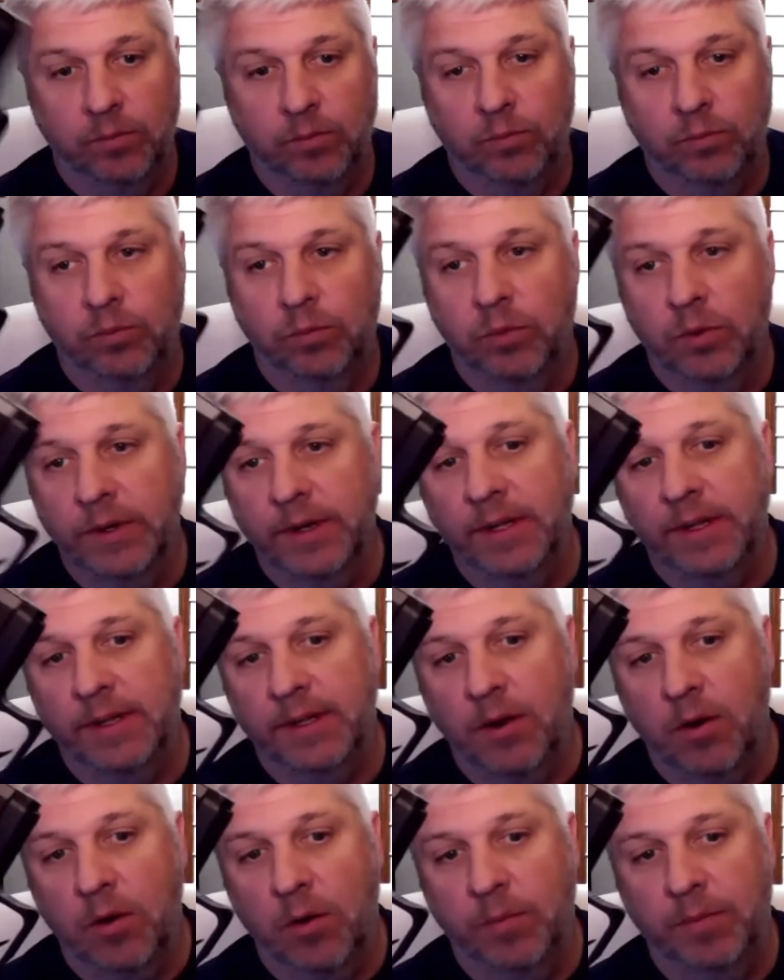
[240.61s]
really
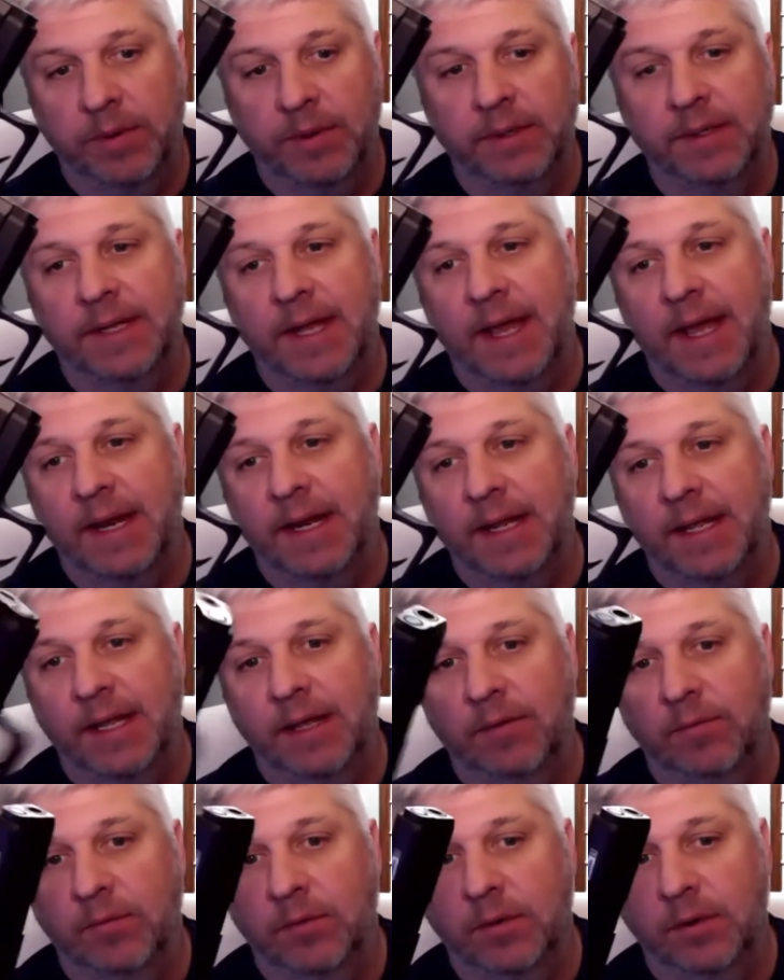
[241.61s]
hoping that
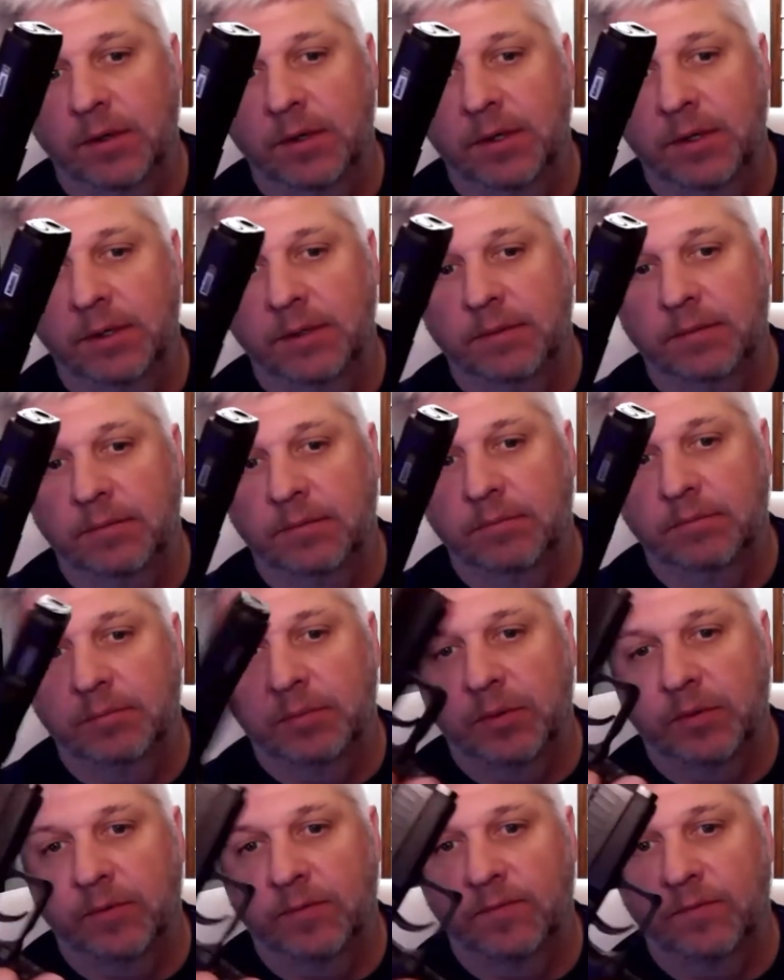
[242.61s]
it would
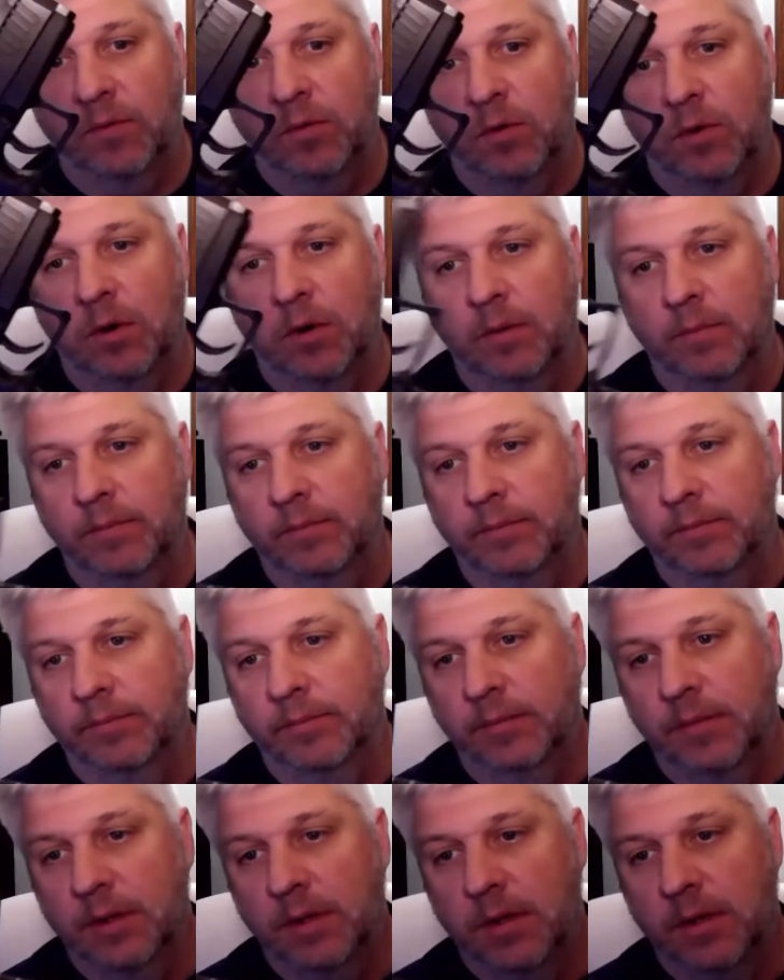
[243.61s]
perform
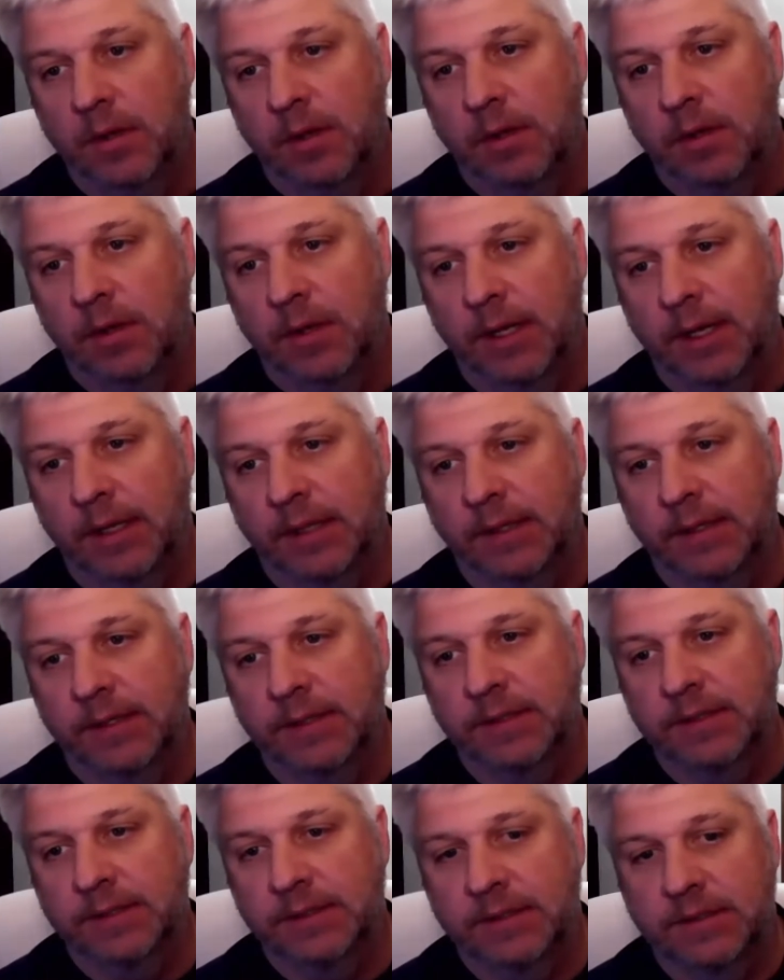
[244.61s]
at
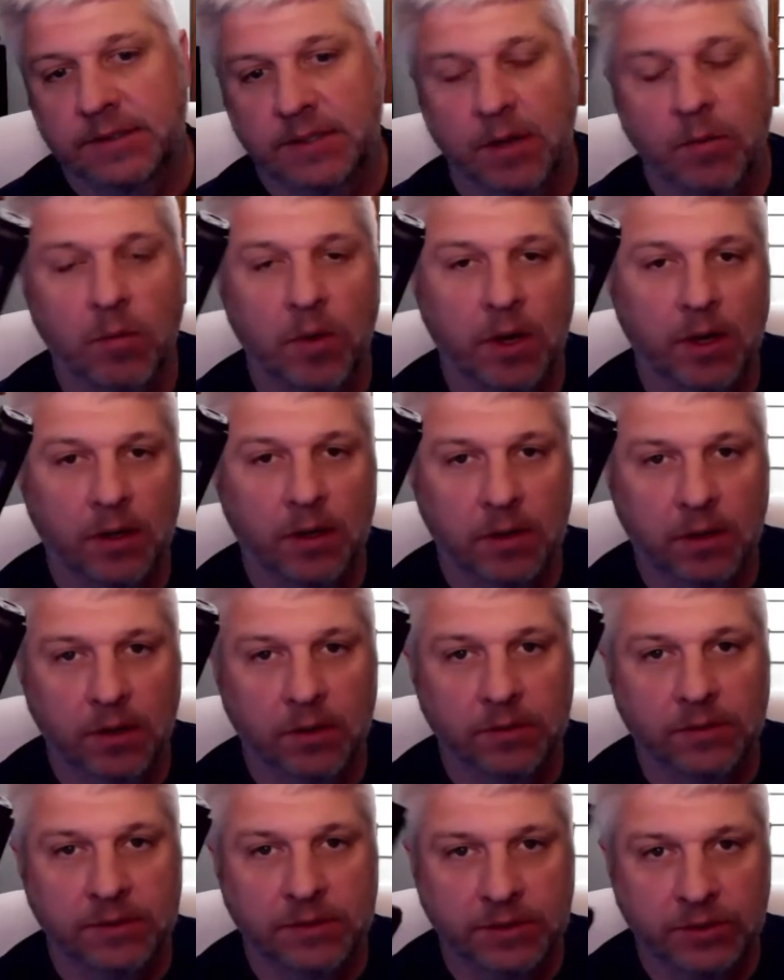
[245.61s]
least somewhat
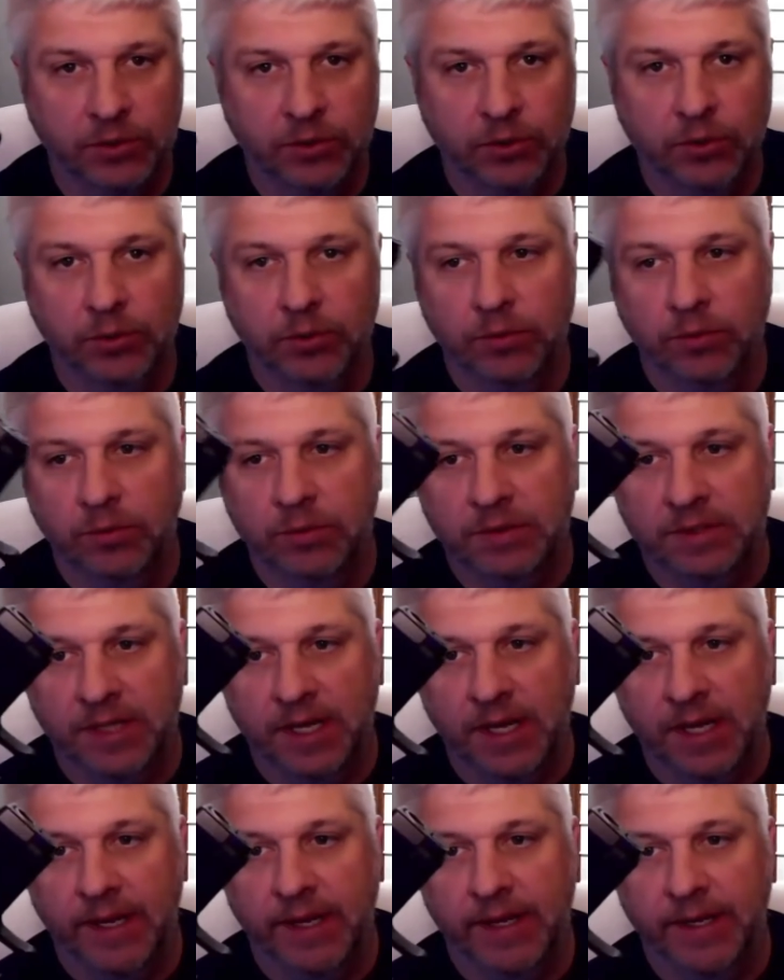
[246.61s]
close to,
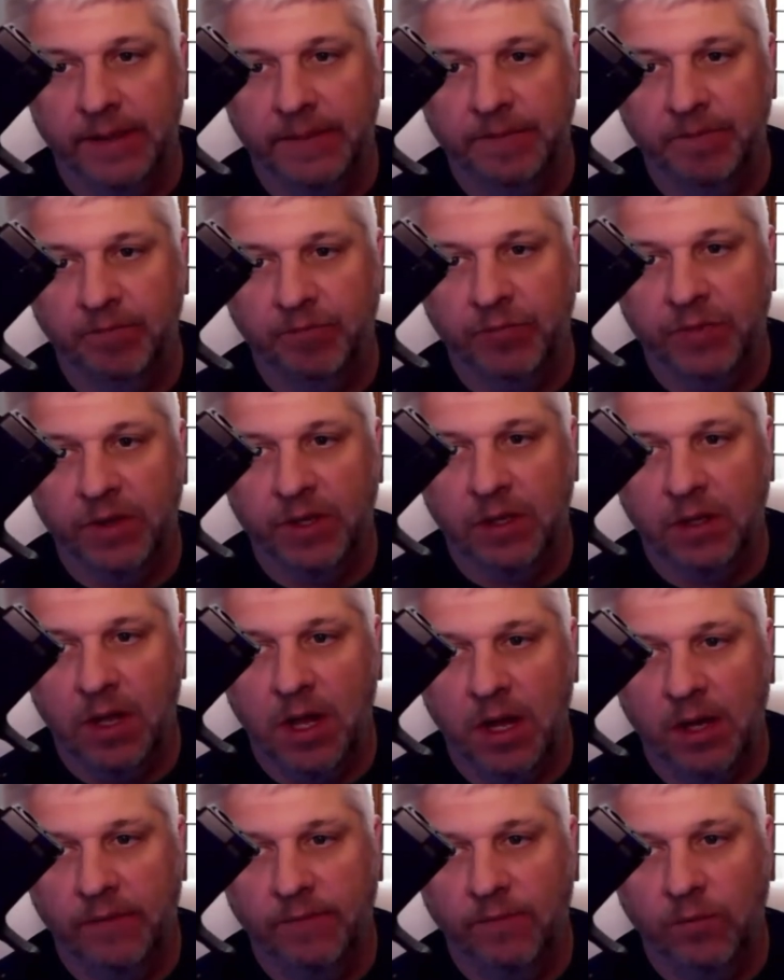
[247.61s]
say, the
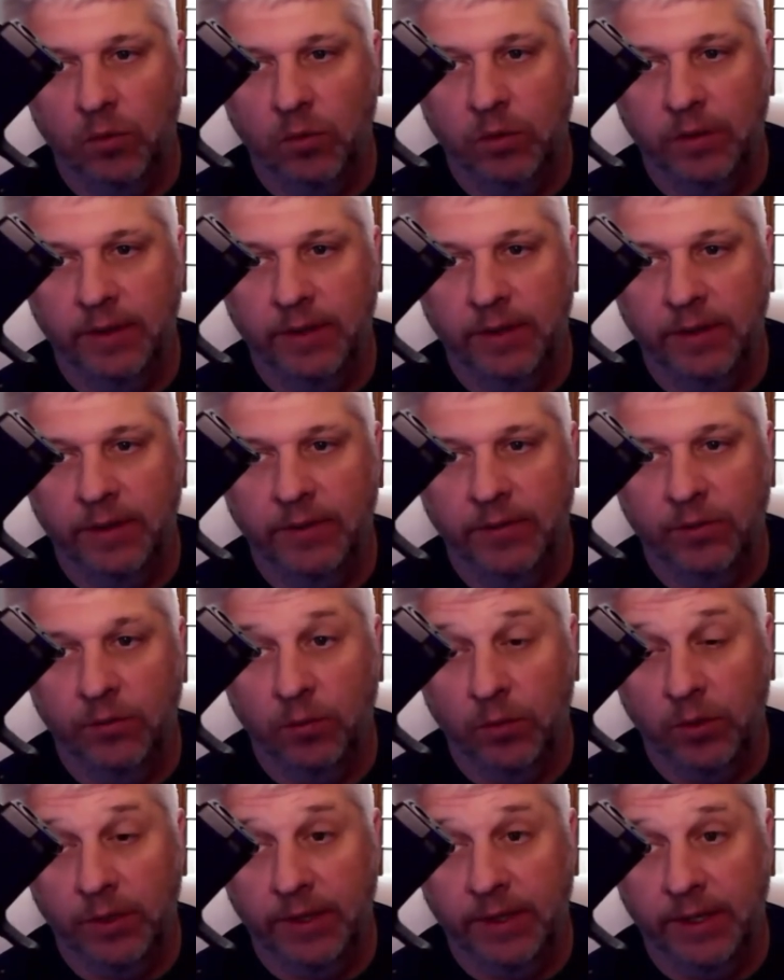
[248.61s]
Glock
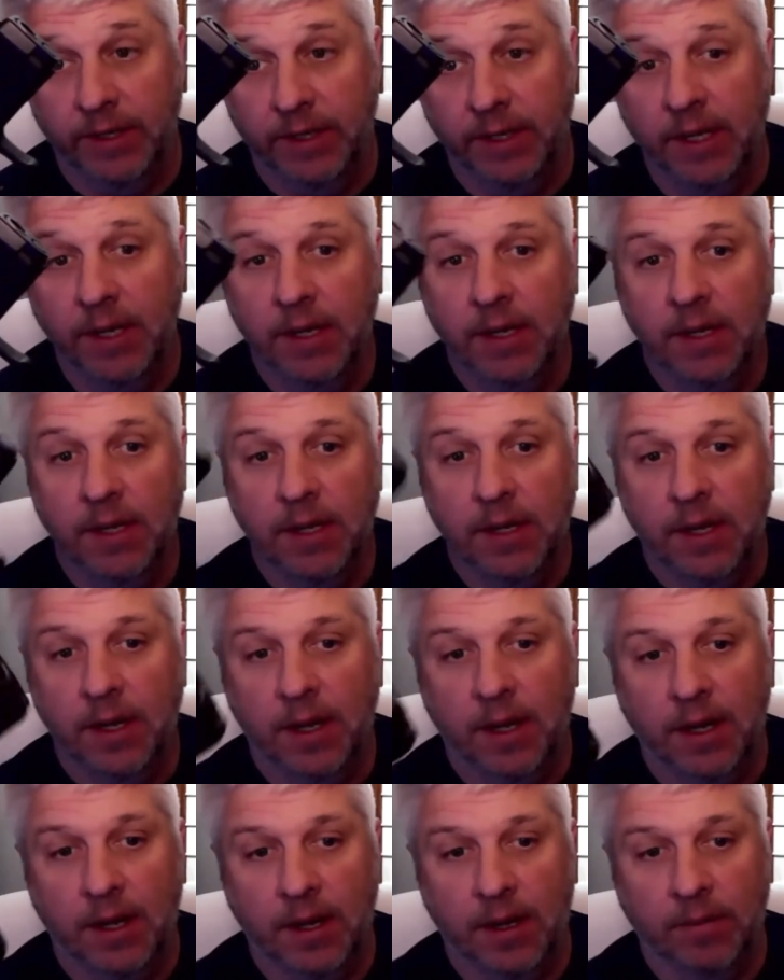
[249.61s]
43.
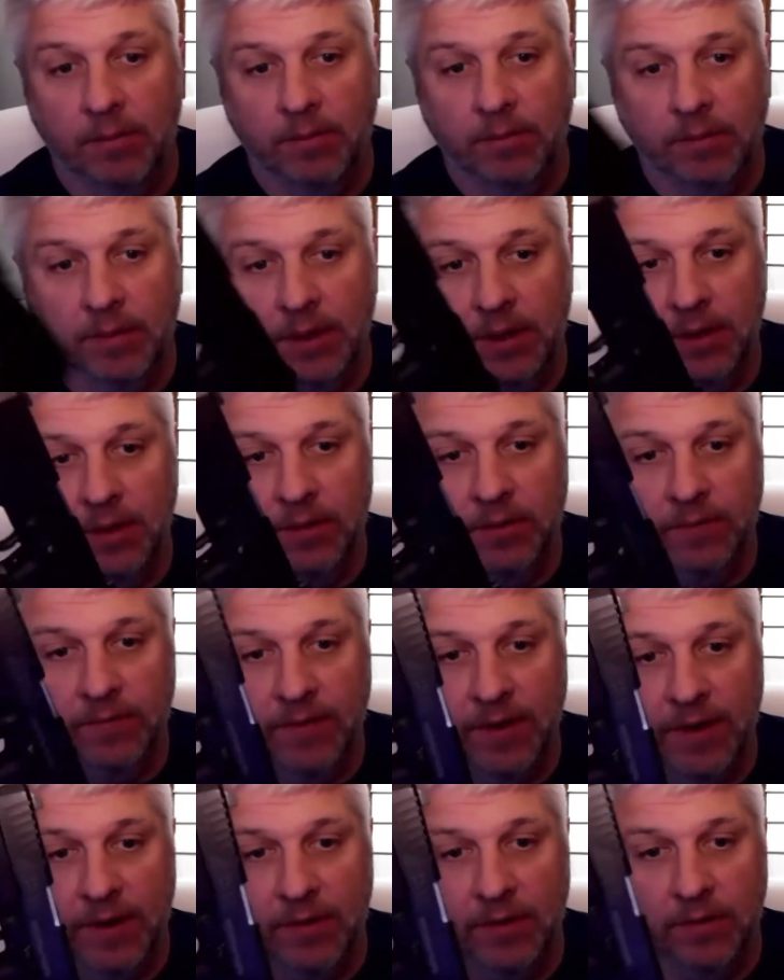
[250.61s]
And other
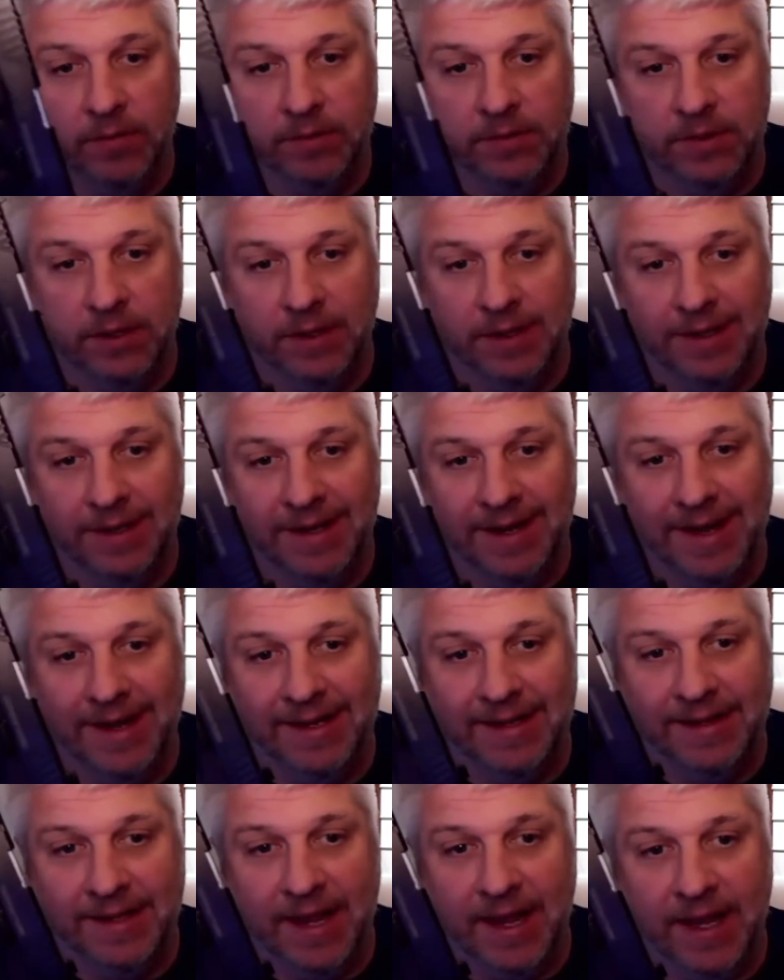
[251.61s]
firearms
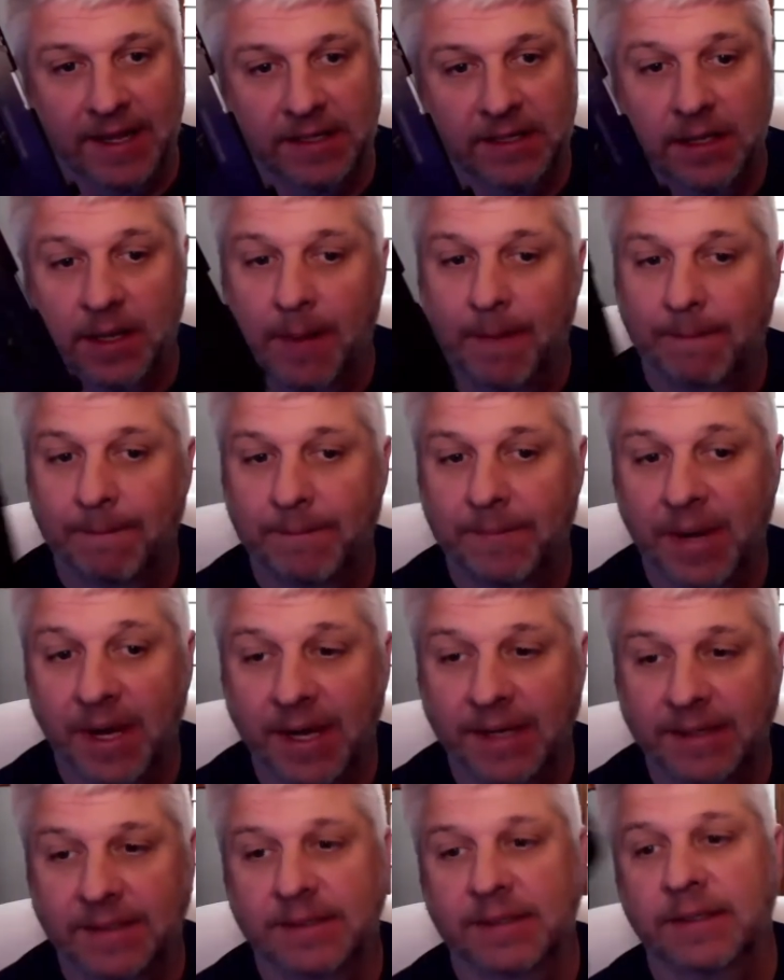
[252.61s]
like that,
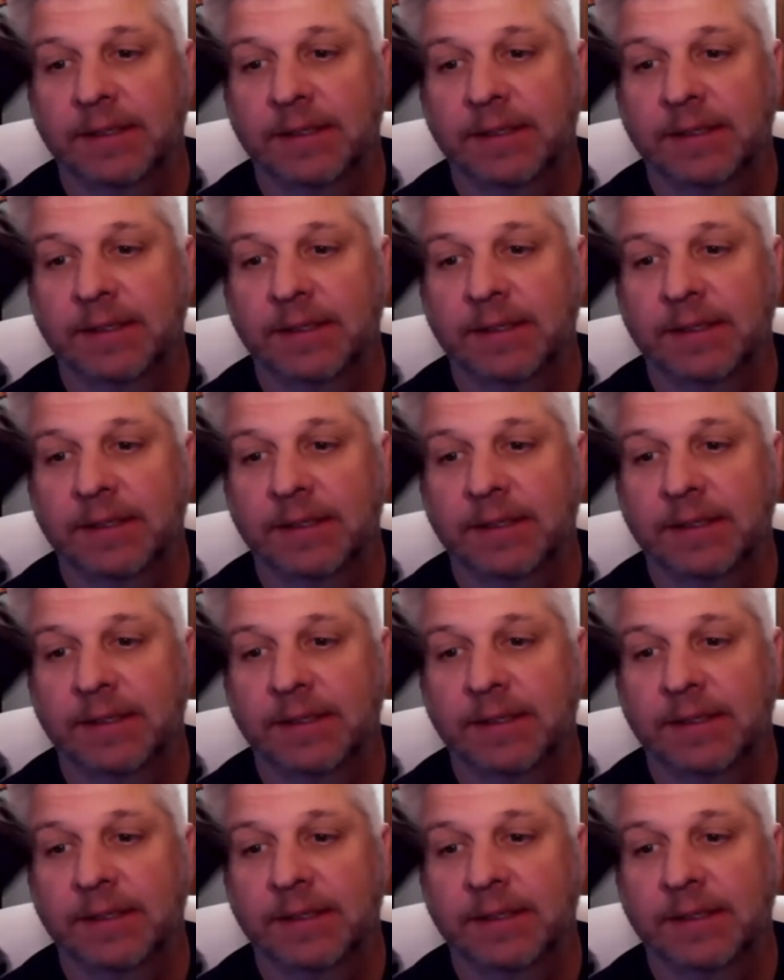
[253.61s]
but